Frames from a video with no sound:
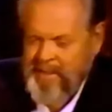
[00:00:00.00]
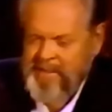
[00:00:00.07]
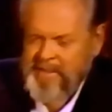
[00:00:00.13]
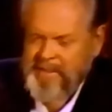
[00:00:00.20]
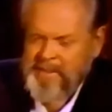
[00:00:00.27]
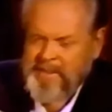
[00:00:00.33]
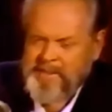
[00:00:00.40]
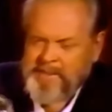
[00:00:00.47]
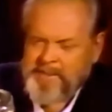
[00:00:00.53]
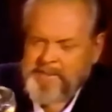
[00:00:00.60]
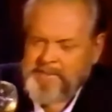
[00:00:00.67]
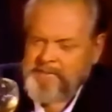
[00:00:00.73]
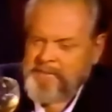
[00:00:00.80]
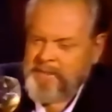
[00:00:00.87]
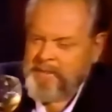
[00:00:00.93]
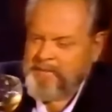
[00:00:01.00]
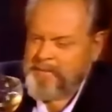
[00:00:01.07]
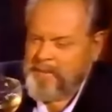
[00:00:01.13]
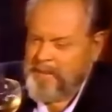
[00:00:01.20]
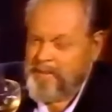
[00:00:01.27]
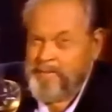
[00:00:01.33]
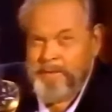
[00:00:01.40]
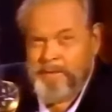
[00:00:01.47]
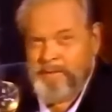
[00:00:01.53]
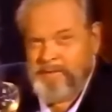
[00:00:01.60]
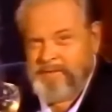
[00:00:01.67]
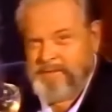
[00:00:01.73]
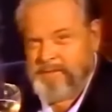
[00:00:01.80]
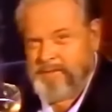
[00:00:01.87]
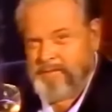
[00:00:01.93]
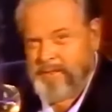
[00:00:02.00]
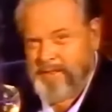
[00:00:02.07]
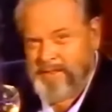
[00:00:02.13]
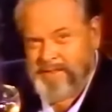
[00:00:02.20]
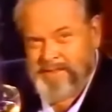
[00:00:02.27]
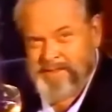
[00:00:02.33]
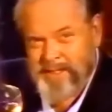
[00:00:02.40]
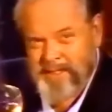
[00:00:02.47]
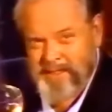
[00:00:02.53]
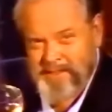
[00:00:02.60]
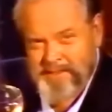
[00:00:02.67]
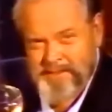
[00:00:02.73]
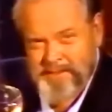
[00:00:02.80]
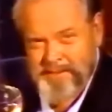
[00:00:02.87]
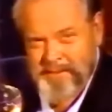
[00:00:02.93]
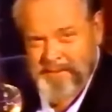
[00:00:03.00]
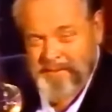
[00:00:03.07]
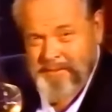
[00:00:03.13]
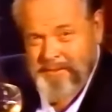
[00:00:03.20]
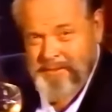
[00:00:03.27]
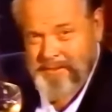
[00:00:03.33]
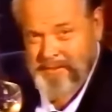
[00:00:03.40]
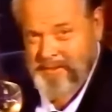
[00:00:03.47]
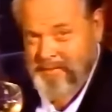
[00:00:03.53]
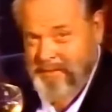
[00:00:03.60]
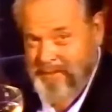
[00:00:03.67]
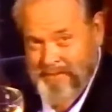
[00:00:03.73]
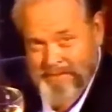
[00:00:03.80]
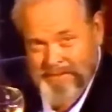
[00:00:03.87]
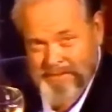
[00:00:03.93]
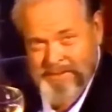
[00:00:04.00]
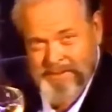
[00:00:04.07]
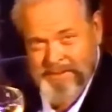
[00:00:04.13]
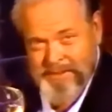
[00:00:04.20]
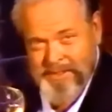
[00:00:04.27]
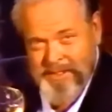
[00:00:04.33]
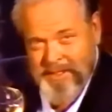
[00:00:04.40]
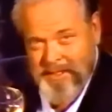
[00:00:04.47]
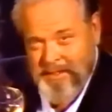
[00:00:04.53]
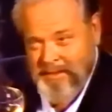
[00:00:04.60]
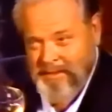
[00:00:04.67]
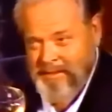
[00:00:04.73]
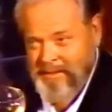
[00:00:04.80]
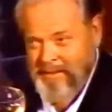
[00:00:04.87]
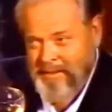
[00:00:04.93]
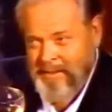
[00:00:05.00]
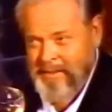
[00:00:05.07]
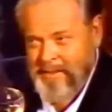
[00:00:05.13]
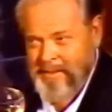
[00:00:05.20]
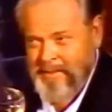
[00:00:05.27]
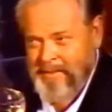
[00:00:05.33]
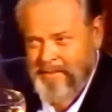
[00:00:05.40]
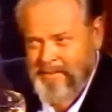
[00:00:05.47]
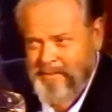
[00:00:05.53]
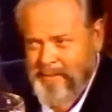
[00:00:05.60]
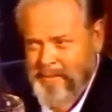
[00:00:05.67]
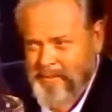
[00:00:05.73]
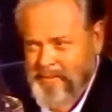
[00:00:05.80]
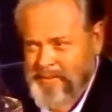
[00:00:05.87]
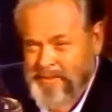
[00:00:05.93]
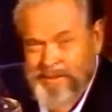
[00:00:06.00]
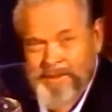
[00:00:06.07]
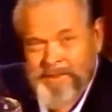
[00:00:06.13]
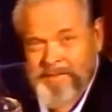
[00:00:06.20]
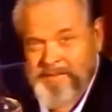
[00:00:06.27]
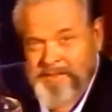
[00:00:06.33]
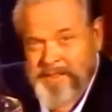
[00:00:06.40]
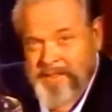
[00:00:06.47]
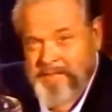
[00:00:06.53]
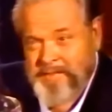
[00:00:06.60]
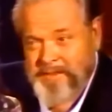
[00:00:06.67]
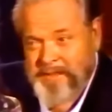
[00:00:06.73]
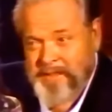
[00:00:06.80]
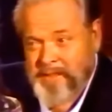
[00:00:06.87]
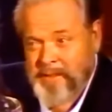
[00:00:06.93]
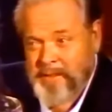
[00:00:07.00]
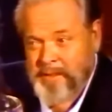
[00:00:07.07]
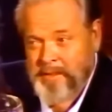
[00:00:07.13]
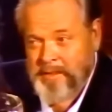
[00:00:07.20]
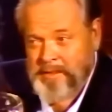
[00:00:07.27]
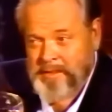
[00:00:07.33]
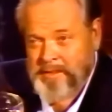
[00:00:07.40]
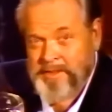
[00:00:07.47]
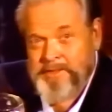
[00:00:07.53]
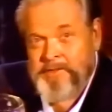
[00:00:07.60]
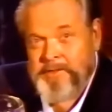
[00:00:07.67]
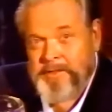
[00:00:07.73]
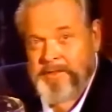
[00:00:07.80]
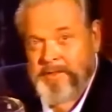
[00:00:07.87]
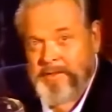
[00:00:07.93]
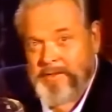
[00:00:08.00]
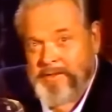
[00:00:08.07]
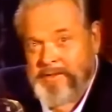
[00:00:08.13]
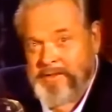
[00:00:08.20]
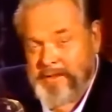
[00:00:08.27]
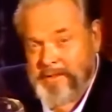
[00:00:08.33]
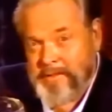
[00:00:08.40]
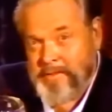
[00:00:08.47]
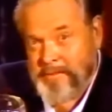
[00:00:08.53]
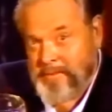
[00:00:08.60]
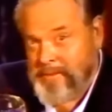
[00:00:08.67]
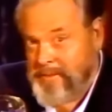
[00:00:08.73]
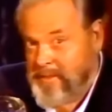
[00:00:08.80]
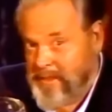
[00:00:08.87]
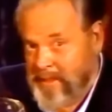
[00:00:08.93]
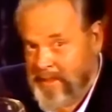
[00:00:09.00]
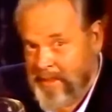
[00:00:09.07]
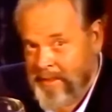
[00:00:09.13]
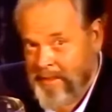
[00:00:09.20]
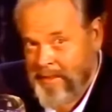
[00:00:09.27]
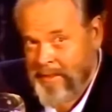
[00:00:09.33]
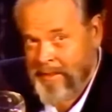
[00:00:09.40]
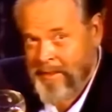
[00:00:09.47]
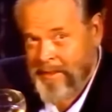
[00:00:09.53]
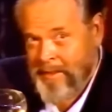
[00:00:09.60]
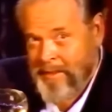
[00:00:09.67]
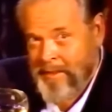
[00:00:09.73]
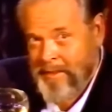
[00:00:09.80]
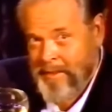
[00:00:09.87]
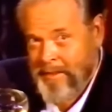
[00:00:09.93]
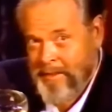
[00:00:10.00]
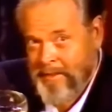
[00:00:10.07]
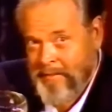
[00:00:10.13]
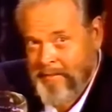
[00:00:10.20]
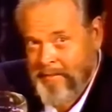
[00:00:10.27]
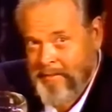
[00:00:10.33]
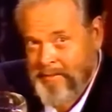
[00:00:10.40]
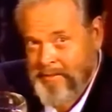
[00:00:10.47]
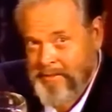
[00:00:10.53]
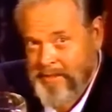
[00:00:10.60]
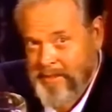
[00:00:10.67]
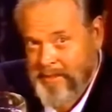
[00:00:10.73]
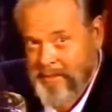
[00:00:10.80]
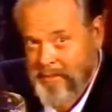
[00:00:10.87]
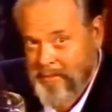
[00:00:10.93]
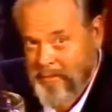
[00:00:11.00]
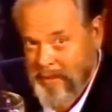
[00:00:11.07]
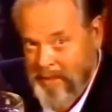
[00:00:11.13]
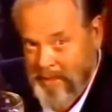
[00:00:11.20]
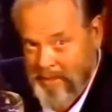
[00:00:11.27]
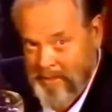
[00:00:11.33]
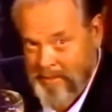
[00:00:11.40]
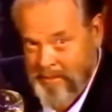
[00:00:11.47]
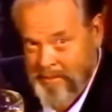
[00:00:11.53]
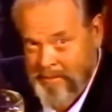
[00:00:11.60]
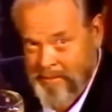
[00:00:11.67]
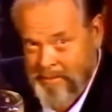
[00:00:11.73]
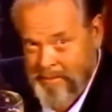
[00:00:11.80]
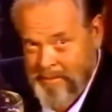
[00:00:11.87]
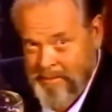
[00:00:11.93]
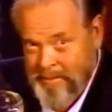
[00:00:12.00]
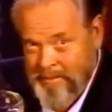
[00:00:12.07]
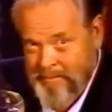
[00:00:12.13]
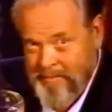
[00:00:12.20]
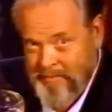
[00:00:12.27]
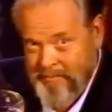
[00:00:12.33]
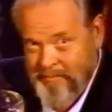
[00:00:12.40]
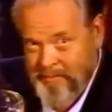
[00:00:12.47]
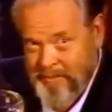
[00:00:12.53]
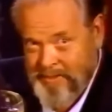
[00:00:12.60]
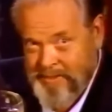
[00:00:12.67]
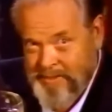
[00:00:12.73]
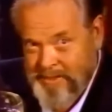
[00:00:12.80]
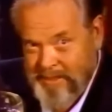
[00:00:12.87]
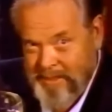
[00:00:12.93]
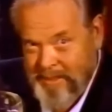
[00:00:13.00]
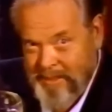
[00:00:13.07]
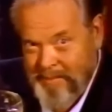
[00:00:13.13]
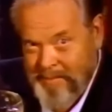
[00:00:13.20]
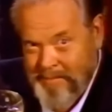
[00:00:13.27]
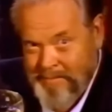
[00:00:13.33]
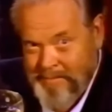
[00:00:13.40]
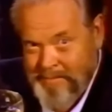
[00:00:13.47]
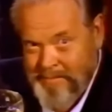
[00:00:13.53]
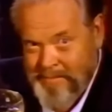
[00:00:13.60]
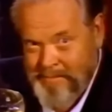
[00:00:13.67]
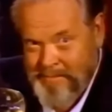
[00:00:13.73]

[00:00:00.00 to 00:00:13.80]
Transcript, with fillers: A delicious white wine. Paul Masson wines taste so good because they're made with such care. What Paul Masson himself said nearly a century ago is still true today. We will sell no wine before its time.